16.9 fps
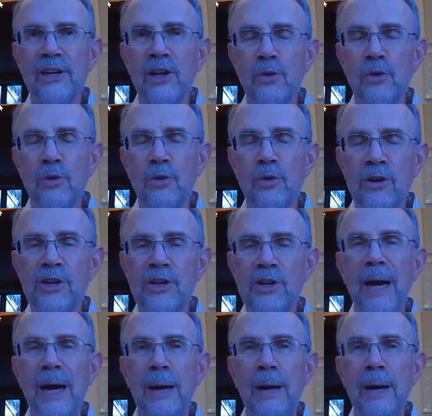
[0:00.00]
pointing
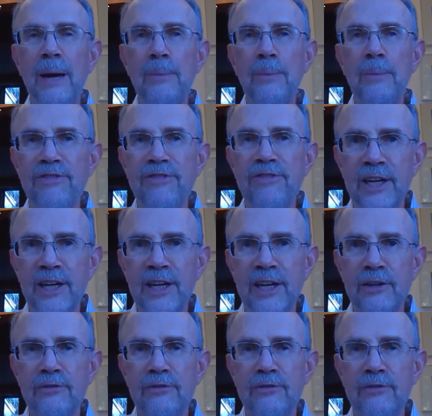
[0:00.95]
this out here that we're
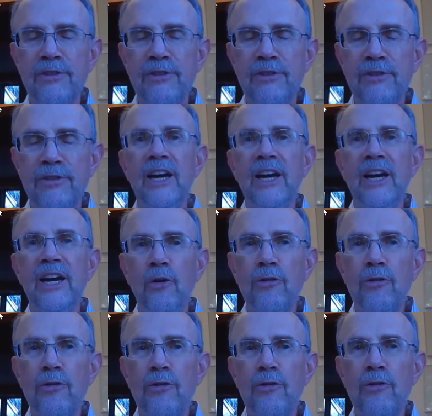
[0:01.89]
talking about
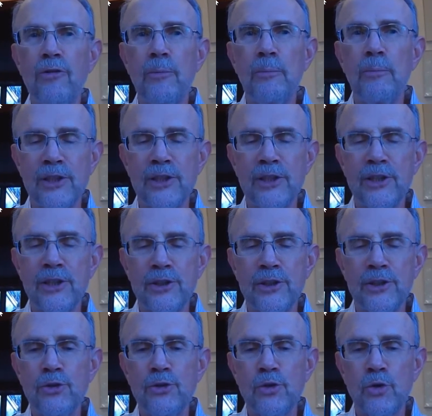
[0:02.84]
preventative and
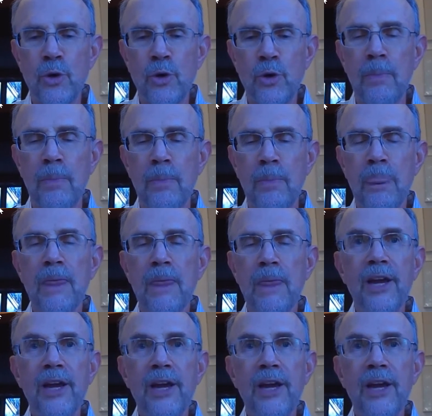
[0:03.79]
health maintenance
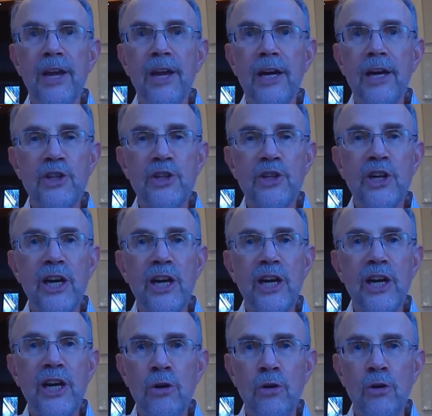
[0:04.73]
nutrition.
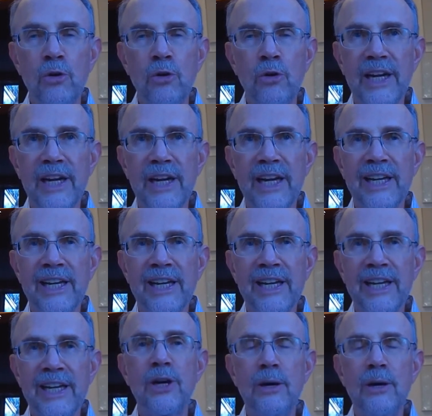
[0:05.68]
There is a
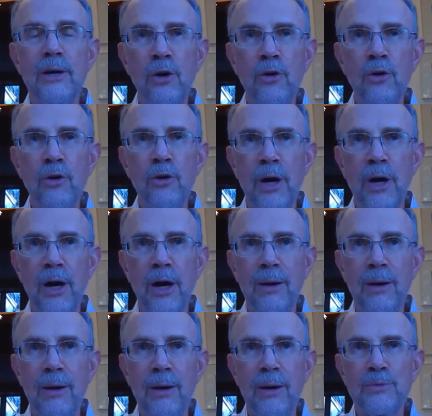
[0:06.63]
role in
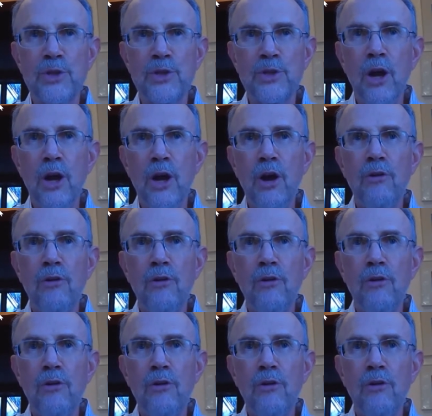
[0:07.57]
some health